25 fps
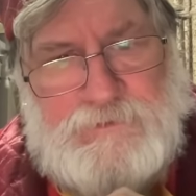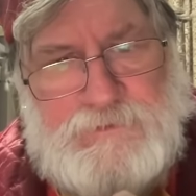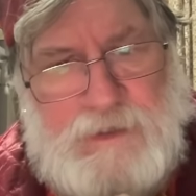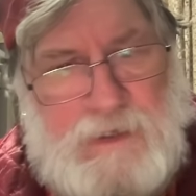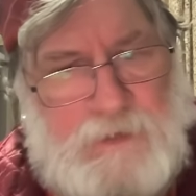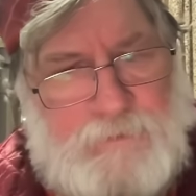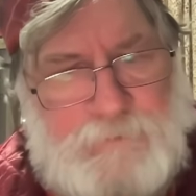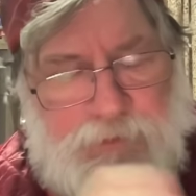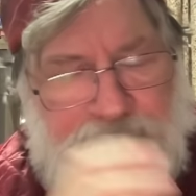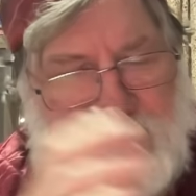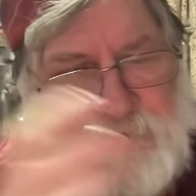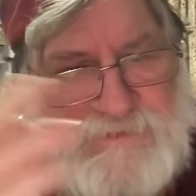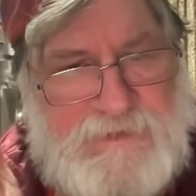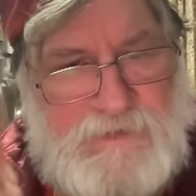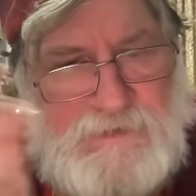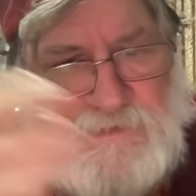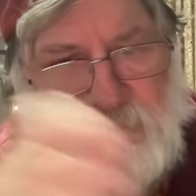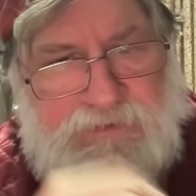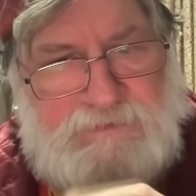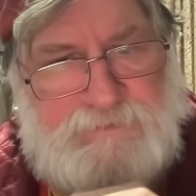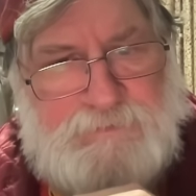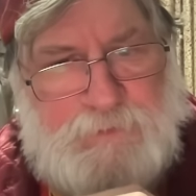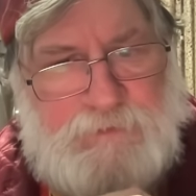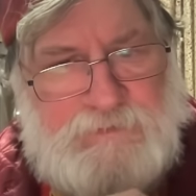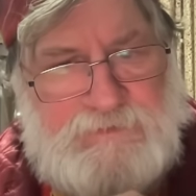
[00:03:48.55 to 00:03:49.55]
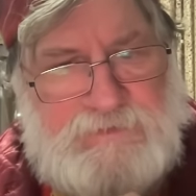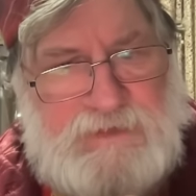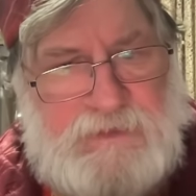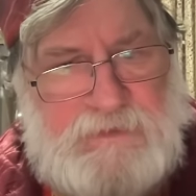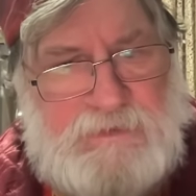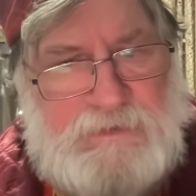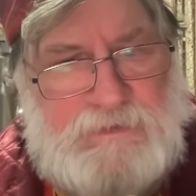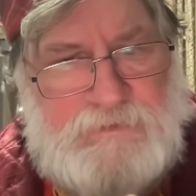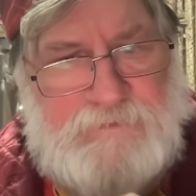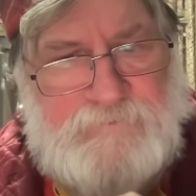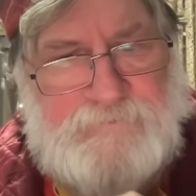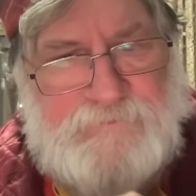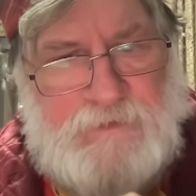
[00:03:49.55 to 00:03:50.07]
Now, I'm not saying this because I
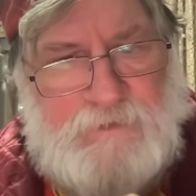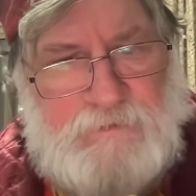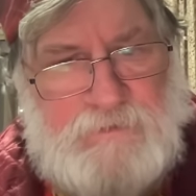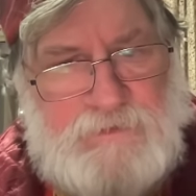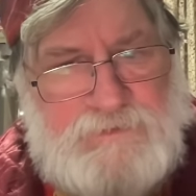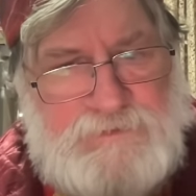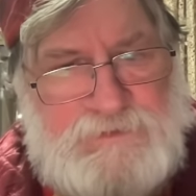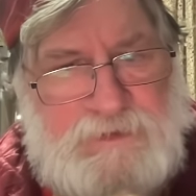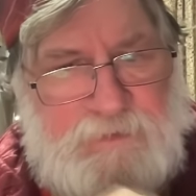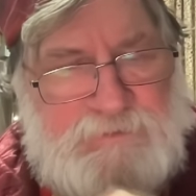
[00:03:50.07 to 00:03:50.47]
like Farage.